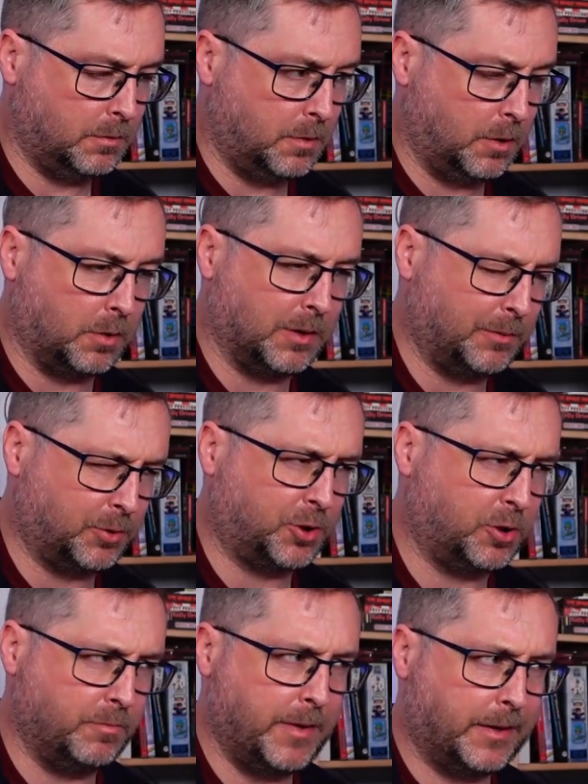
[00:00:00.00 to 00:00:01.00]
hang on, that was
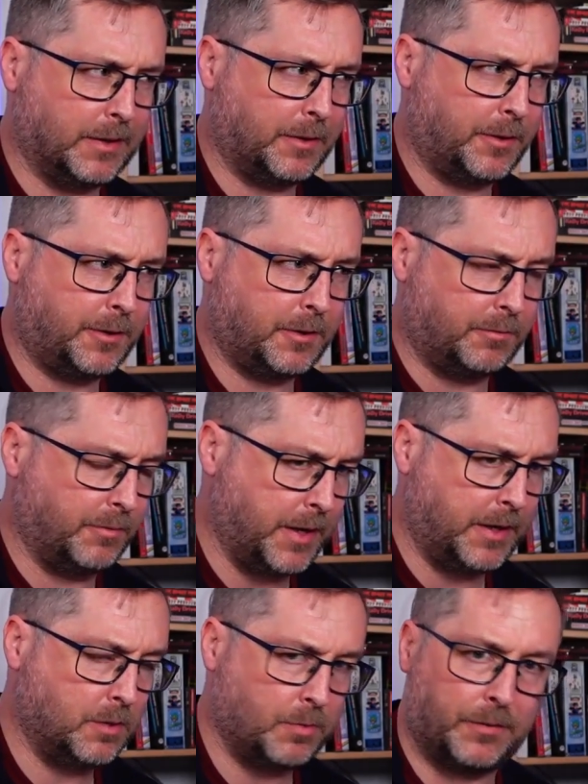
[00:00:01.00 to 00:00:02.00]
Tomb Raider
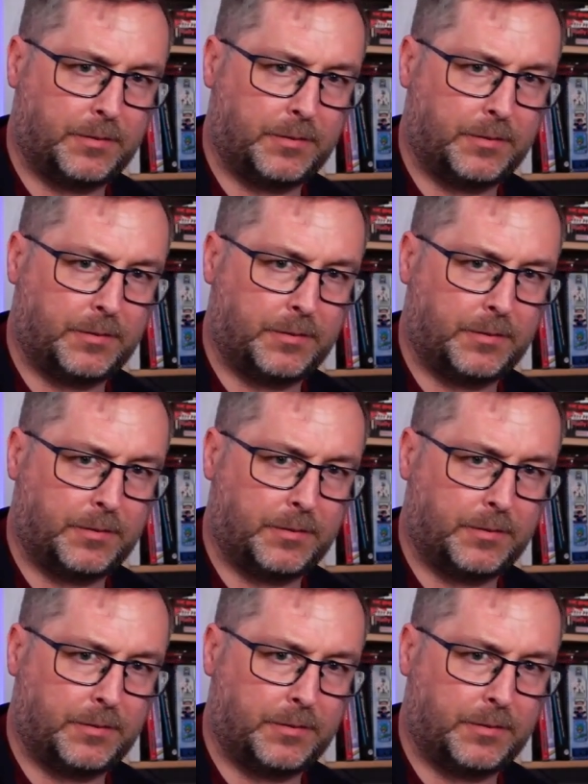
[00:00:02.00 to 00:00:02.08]
3, well